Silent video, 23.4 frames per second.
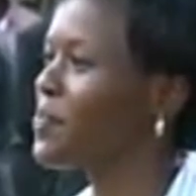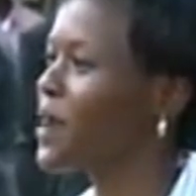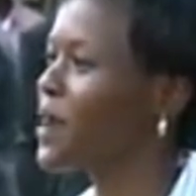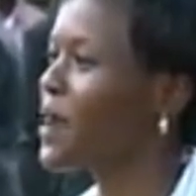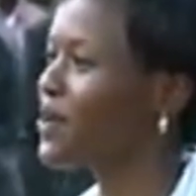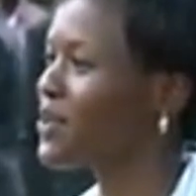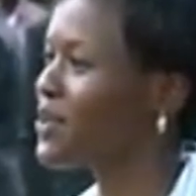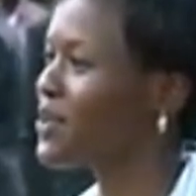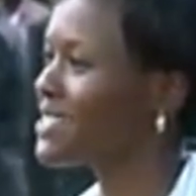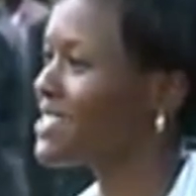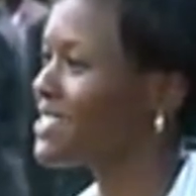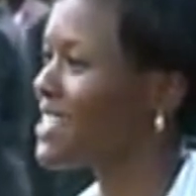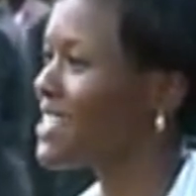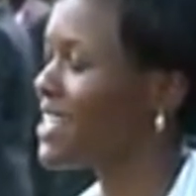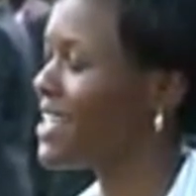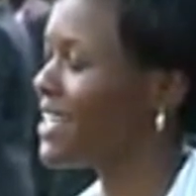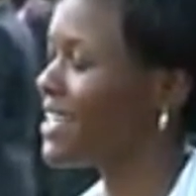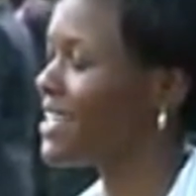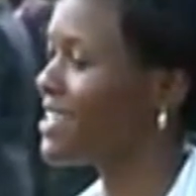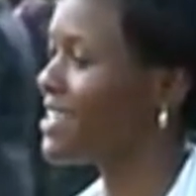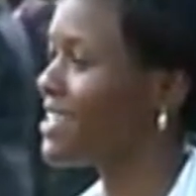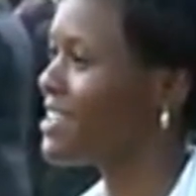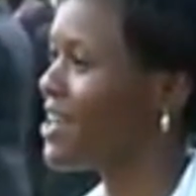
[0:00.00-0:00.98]

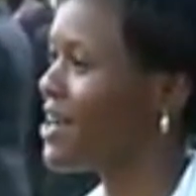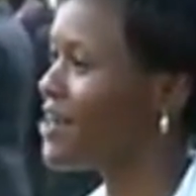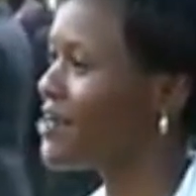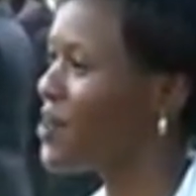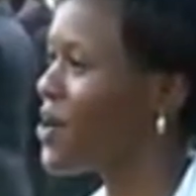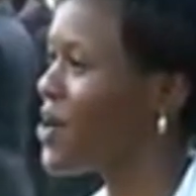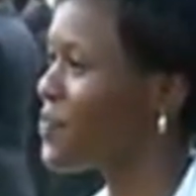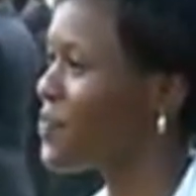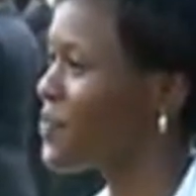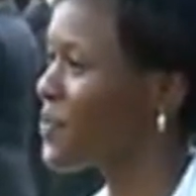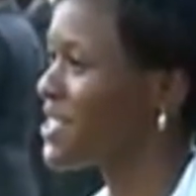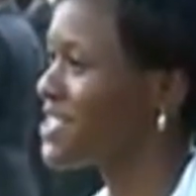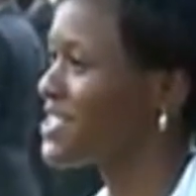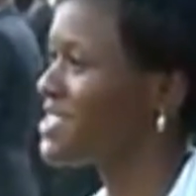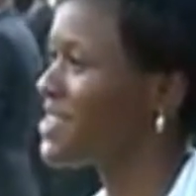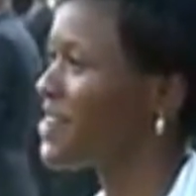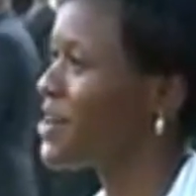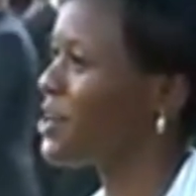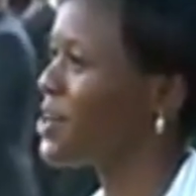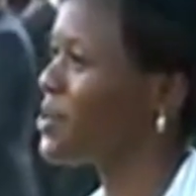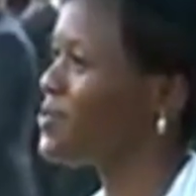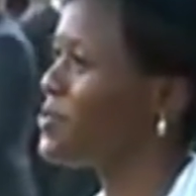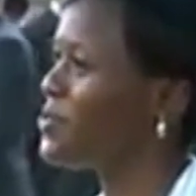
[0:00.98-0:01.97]
murakoze nyakubahwa
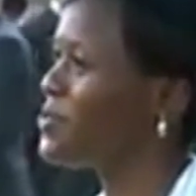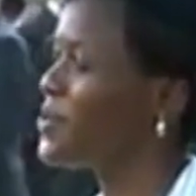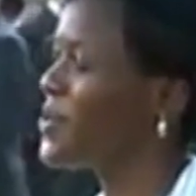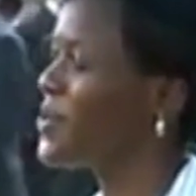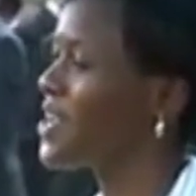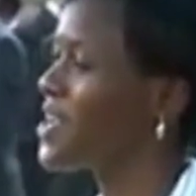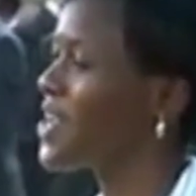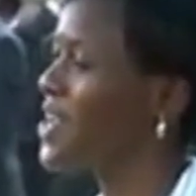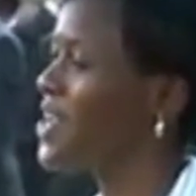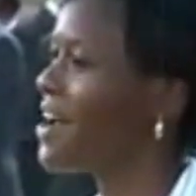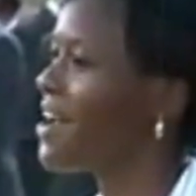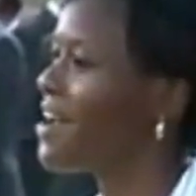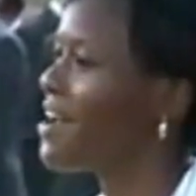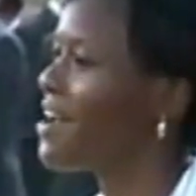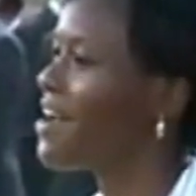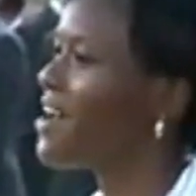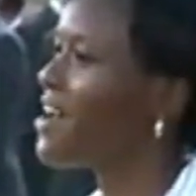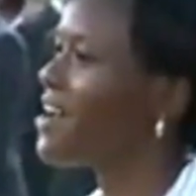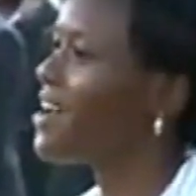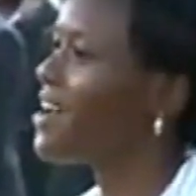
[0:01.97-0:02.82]
president wa republika